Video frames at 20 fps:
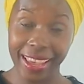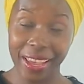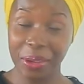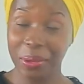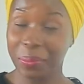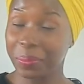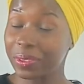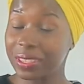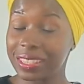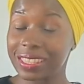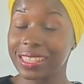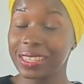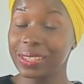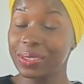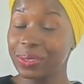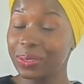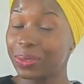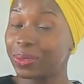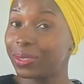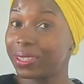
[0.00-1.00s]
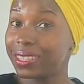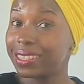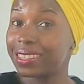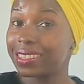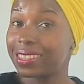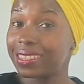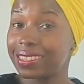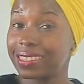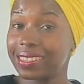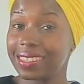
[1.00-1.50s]
I hope you're still good.
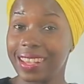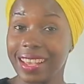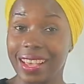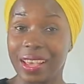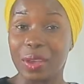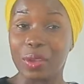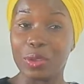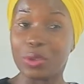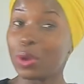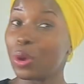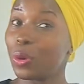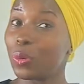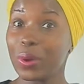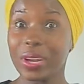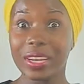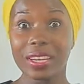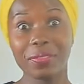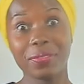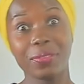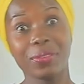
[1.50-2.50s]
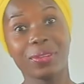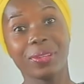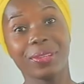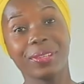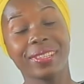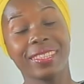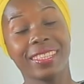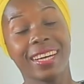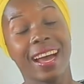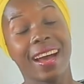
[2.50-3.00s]
You're
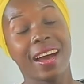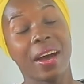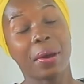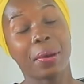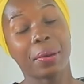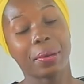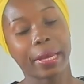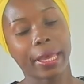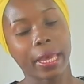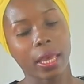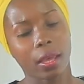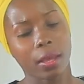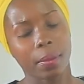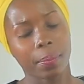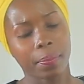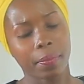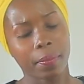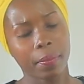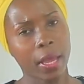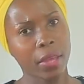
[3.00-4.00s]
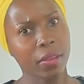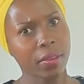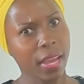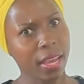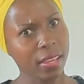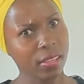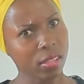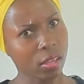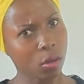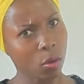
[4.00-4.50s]
wonderful. Okay. Are you
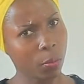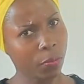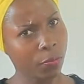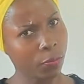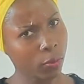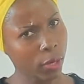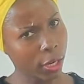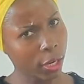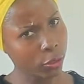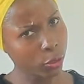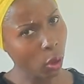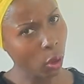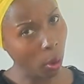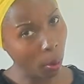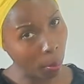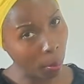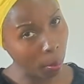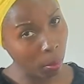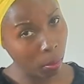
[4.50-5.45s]
guys helpful at home?